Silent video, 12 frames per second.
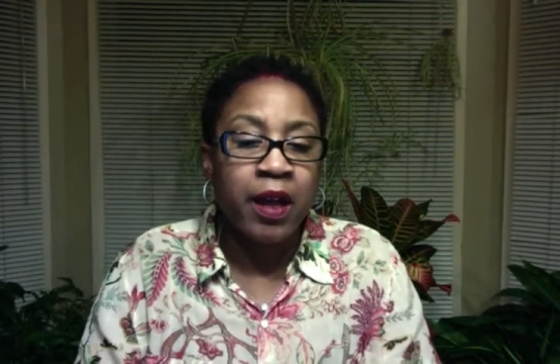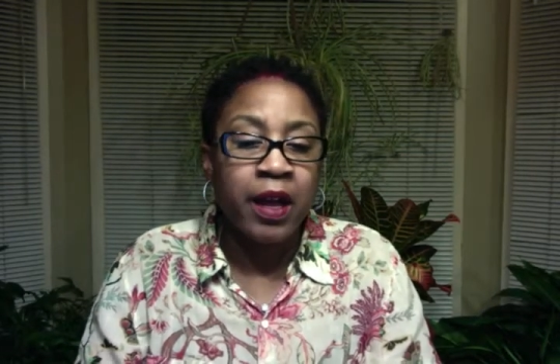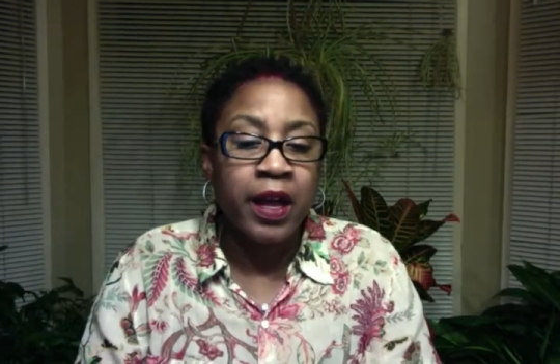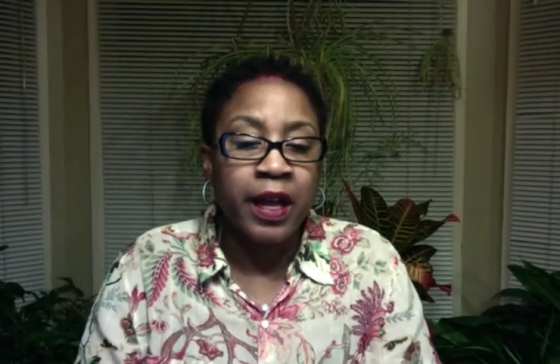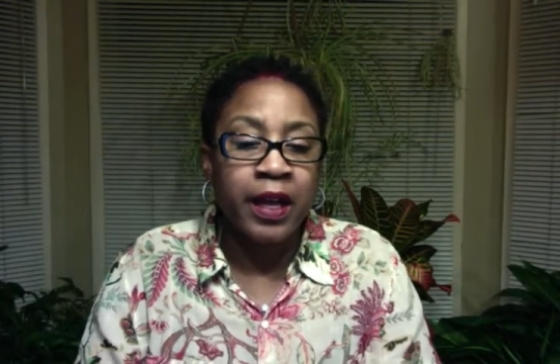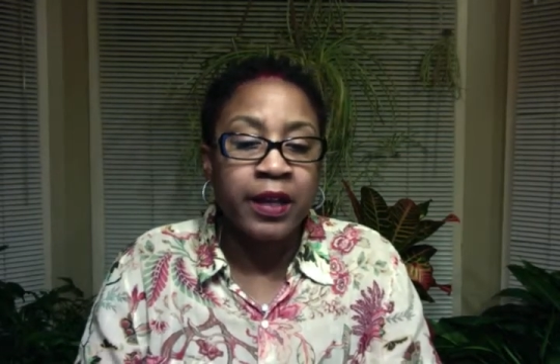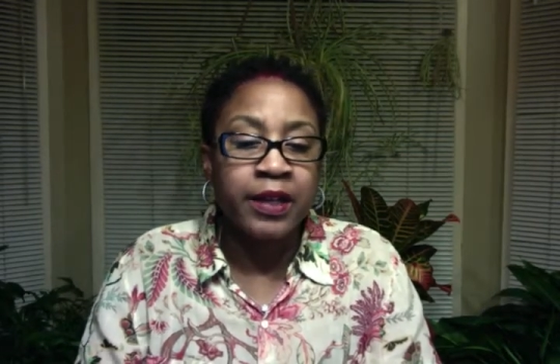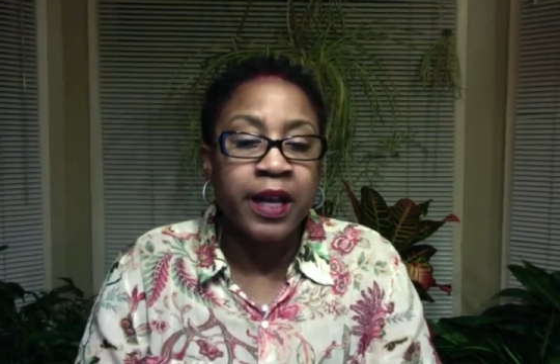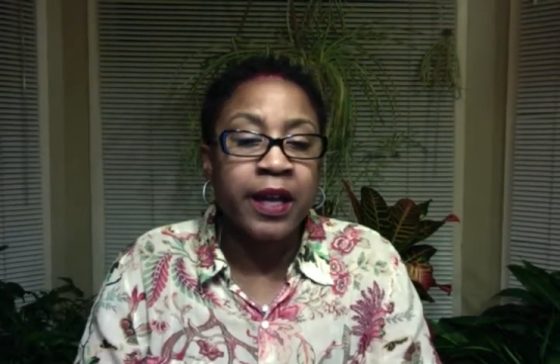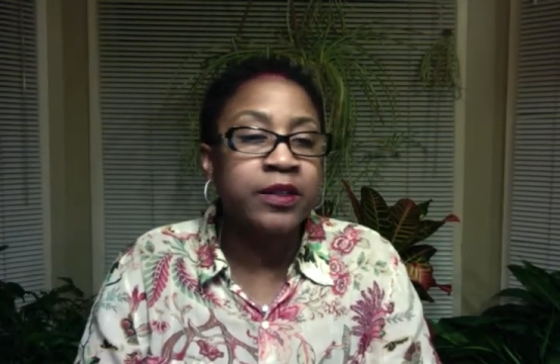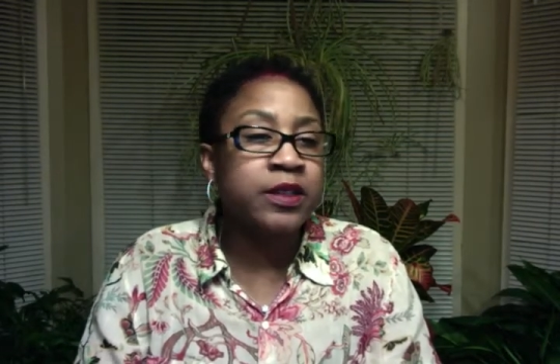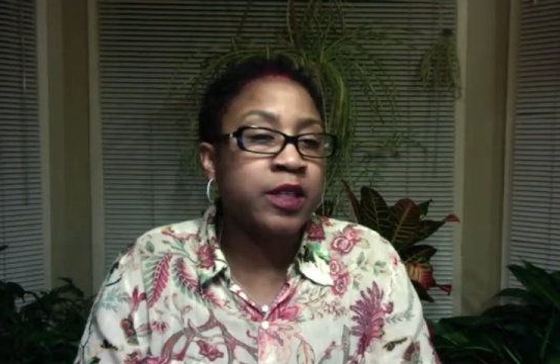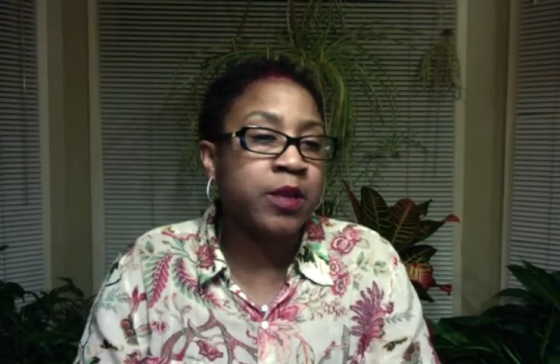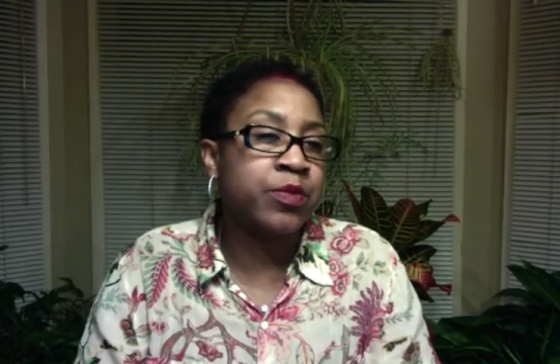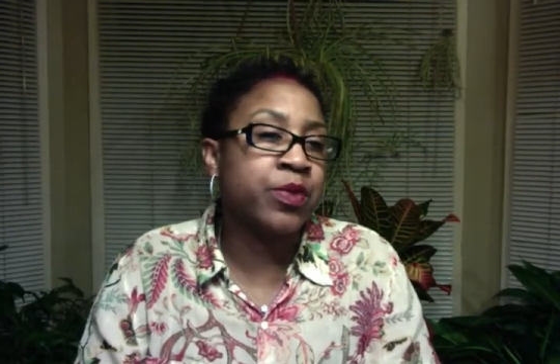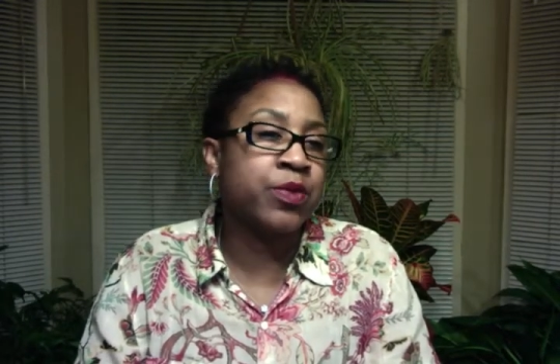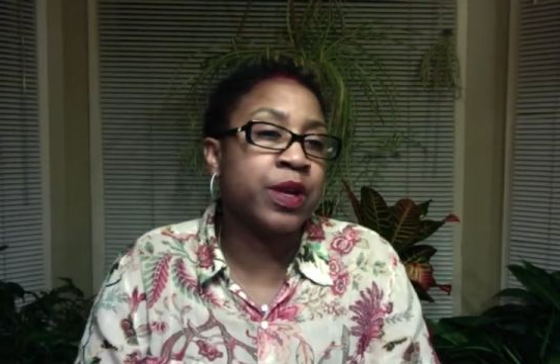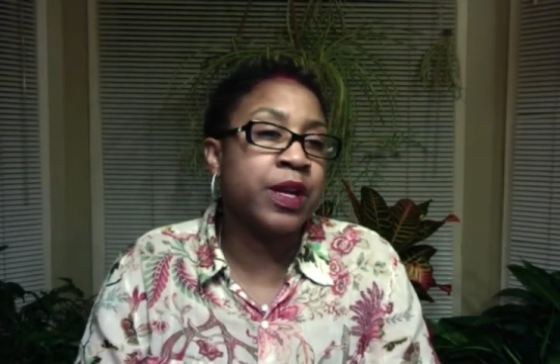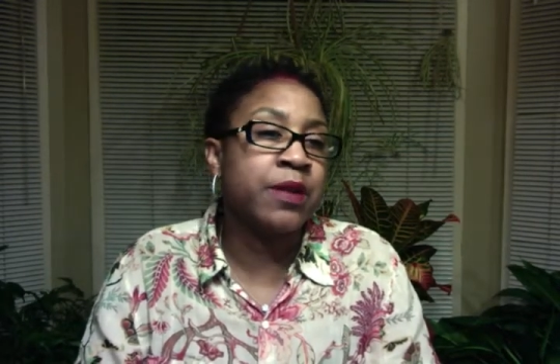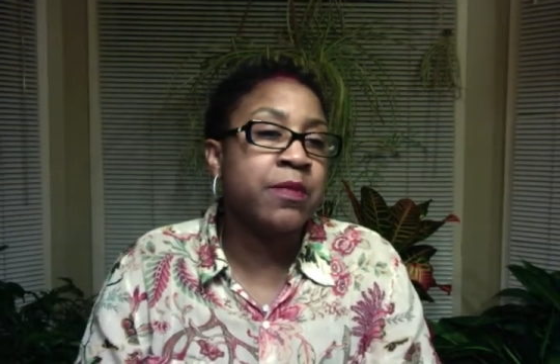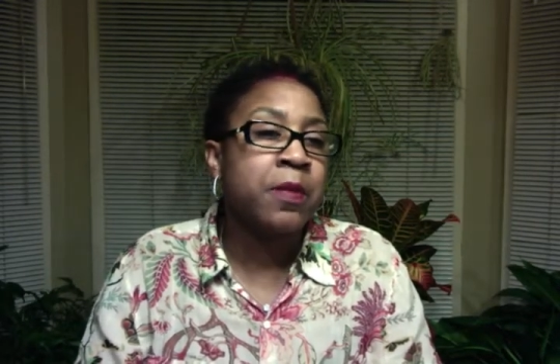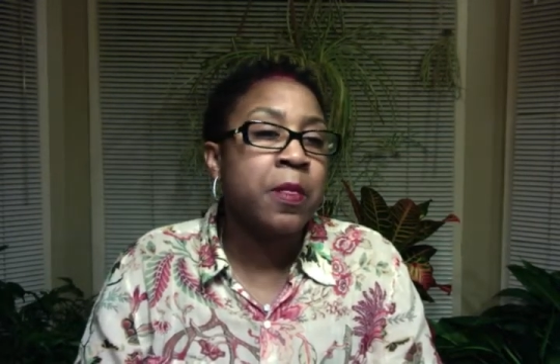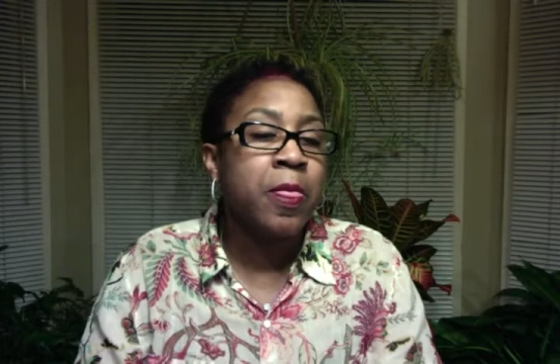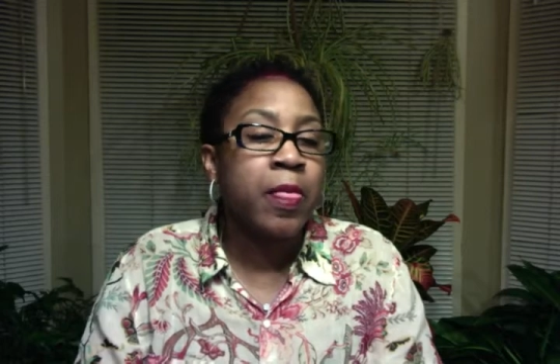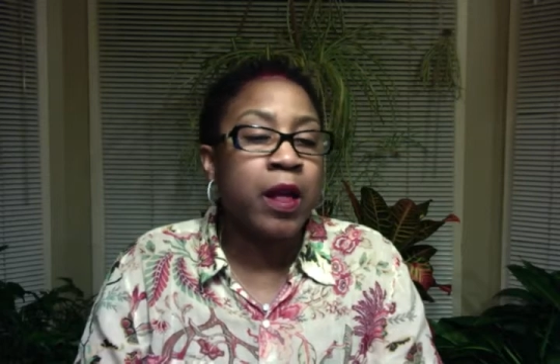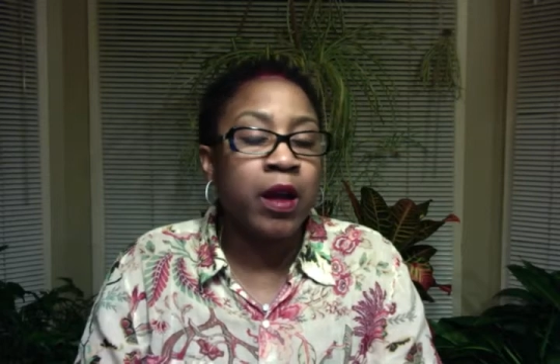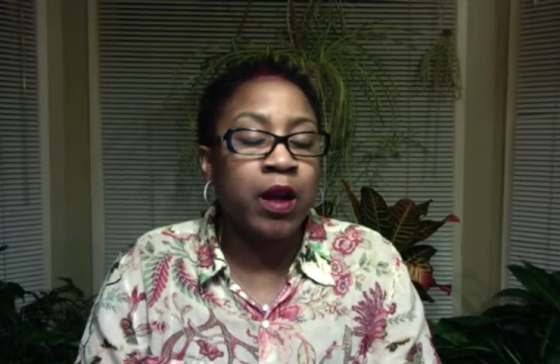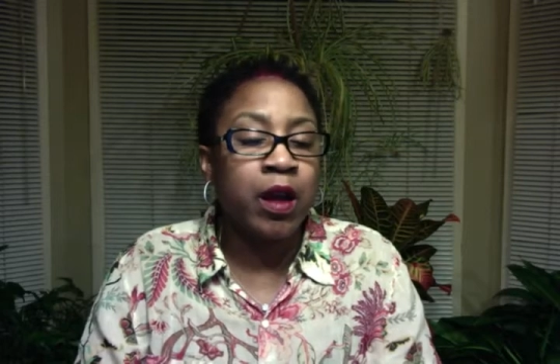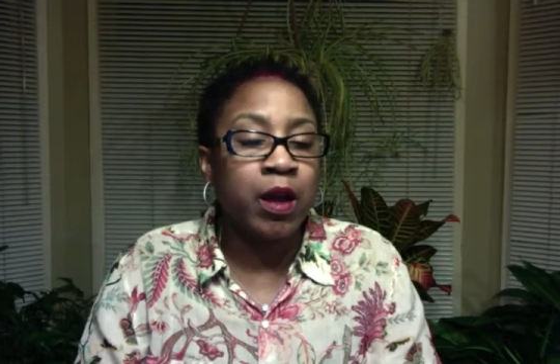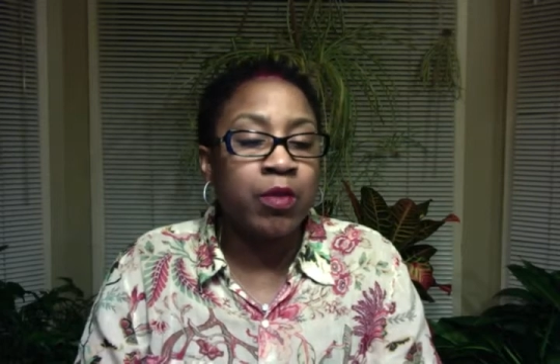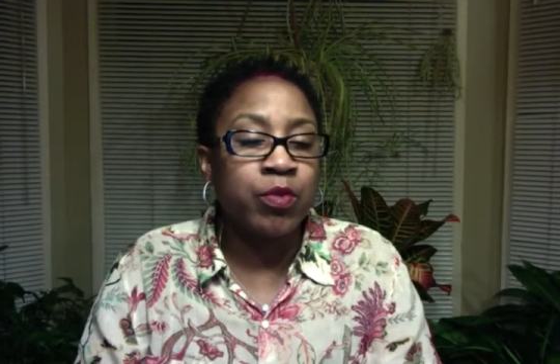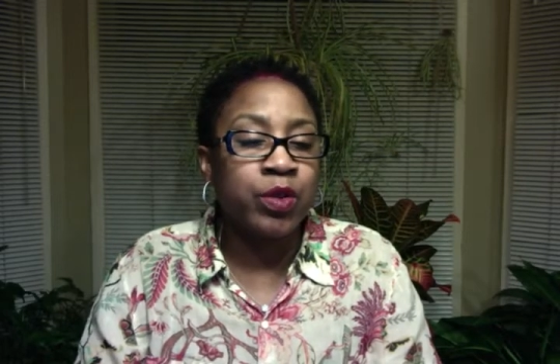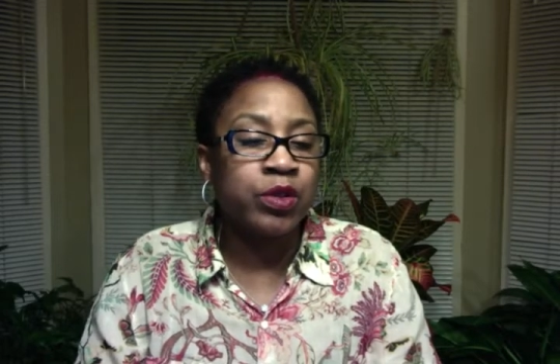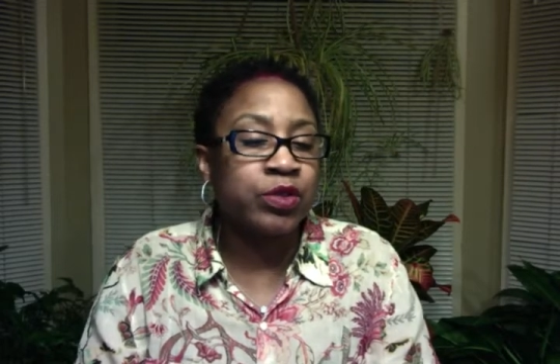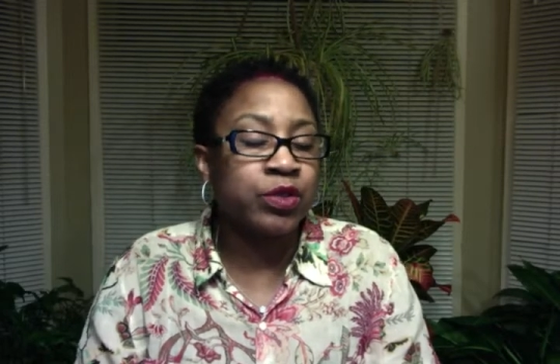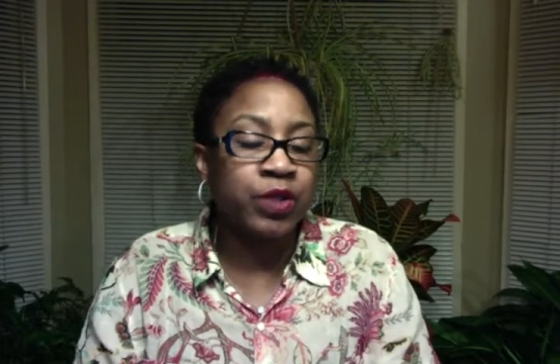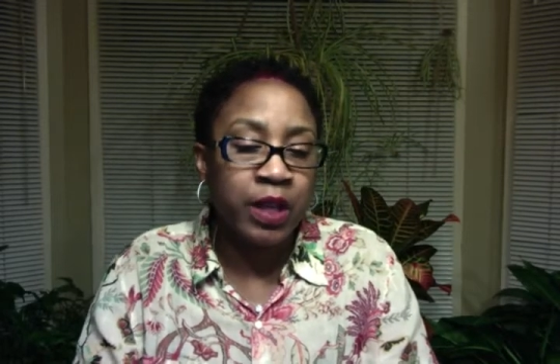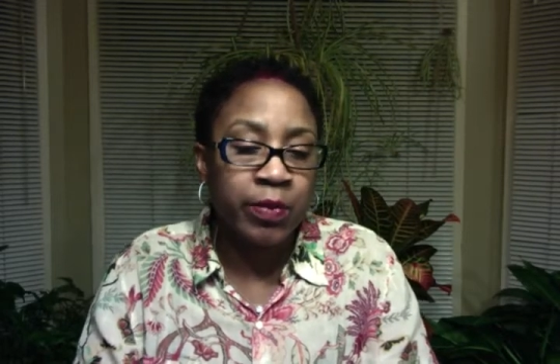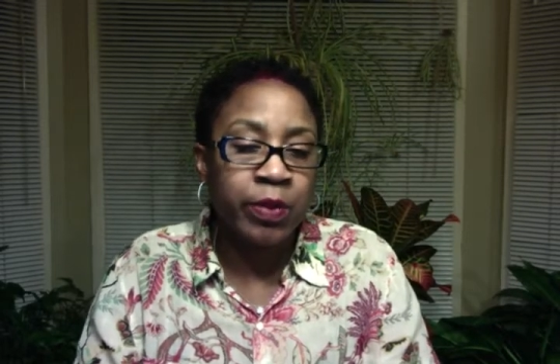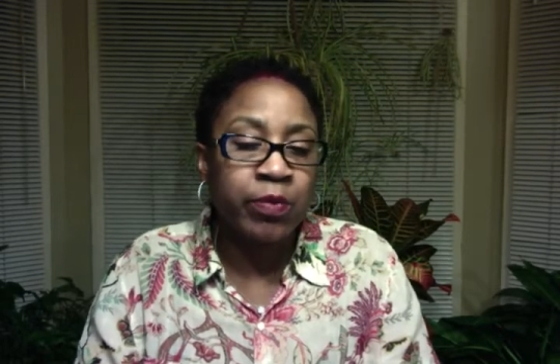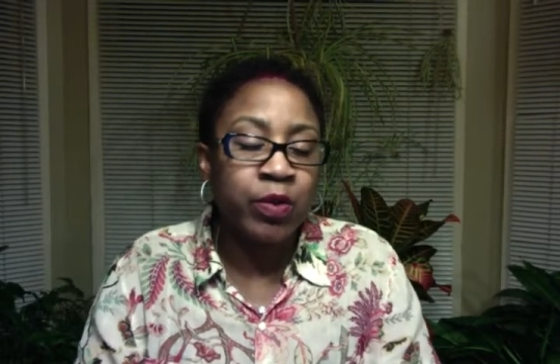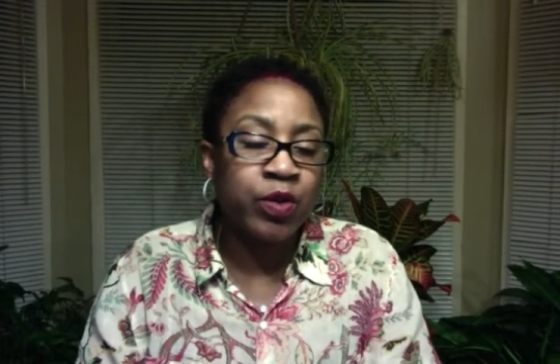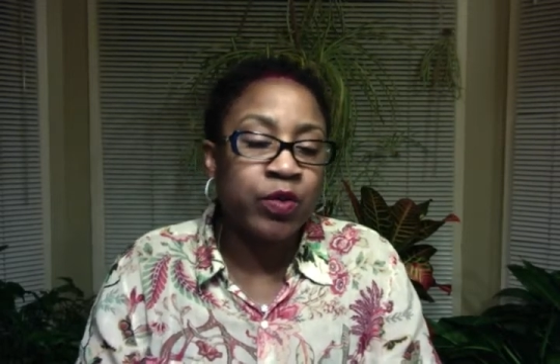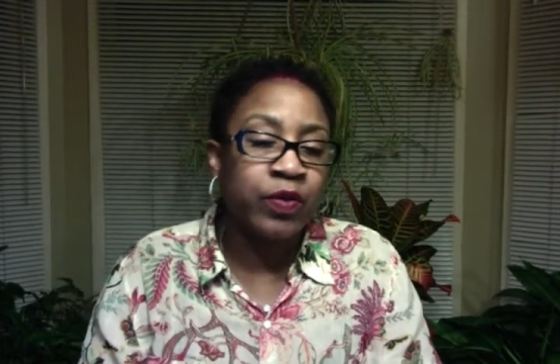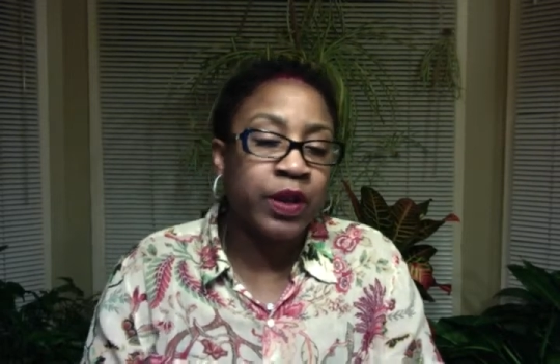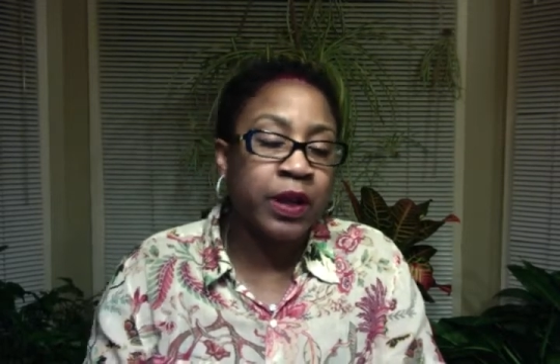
And now step three, we're just going to keep it moving,